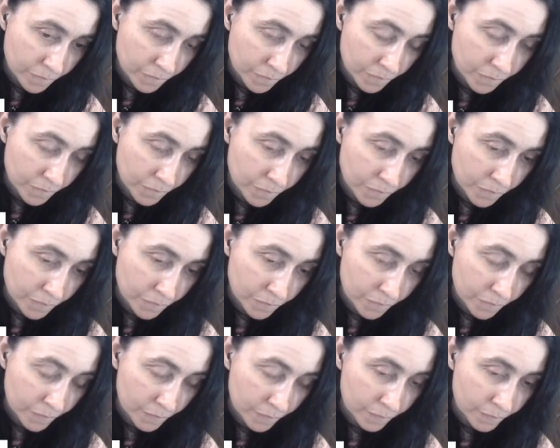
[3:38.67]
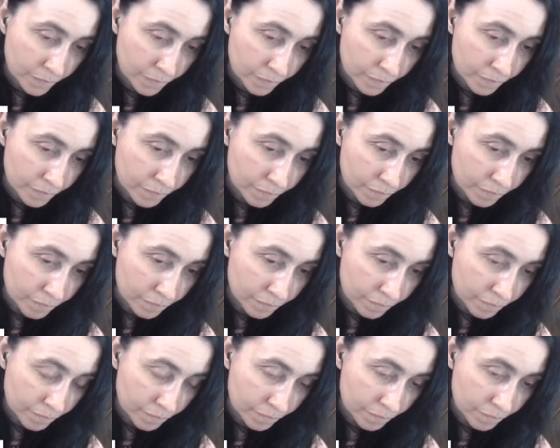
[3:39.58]

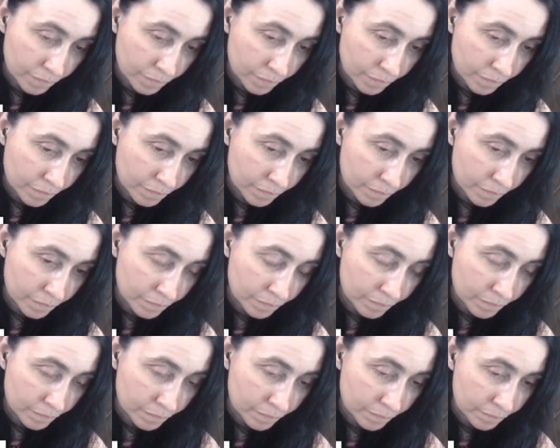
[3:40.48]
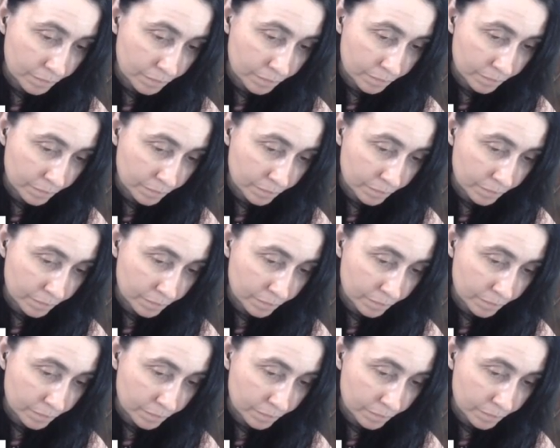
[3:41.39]
(silent)